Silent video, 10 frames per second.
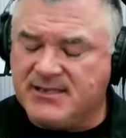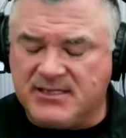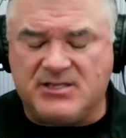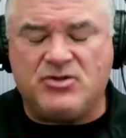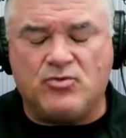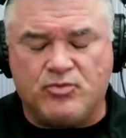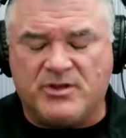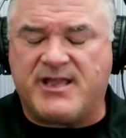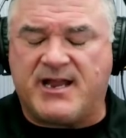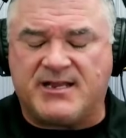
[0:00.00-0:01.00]
you really
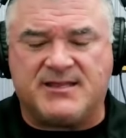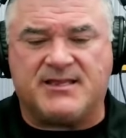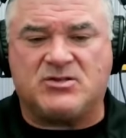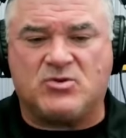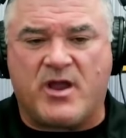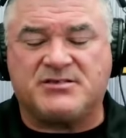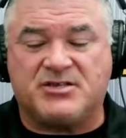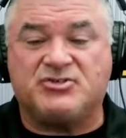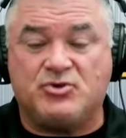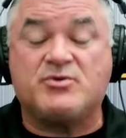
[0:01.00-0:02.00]
got to think twice
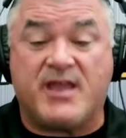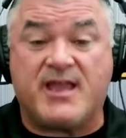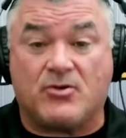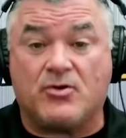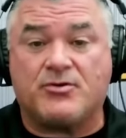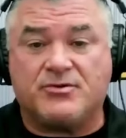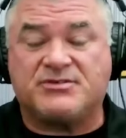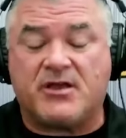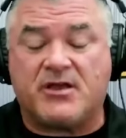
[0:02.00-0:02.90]
because you can hurt yourself.